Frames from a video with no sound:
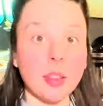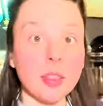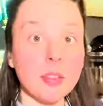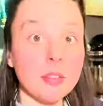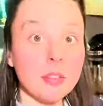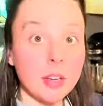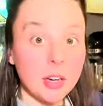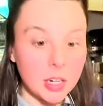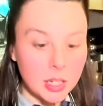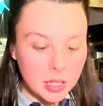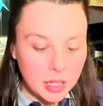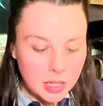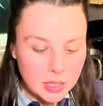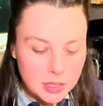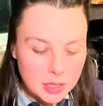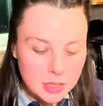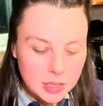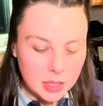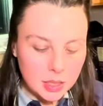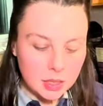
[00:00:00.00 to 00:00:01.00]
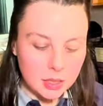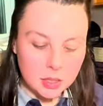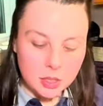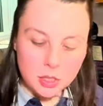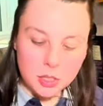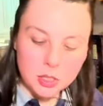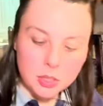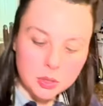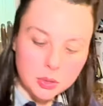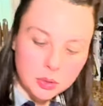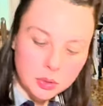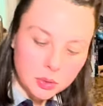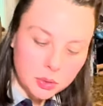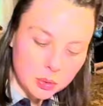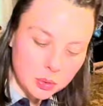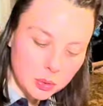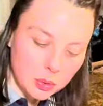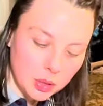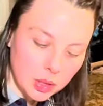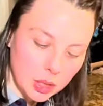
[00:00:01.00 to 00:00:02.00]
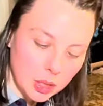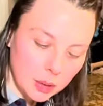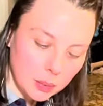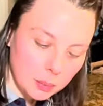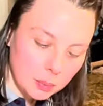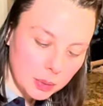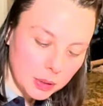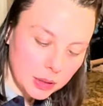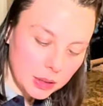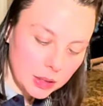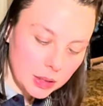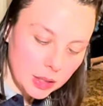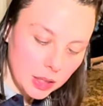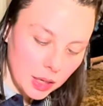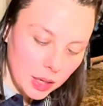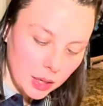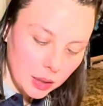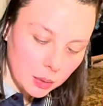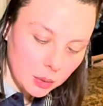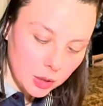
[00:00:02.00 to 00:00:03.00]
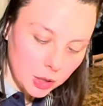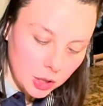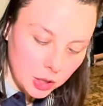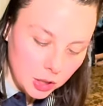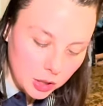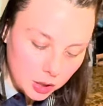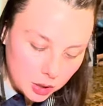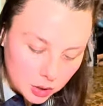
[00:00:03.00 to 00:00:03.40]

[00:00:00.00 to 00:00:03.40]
The very last thing to complete our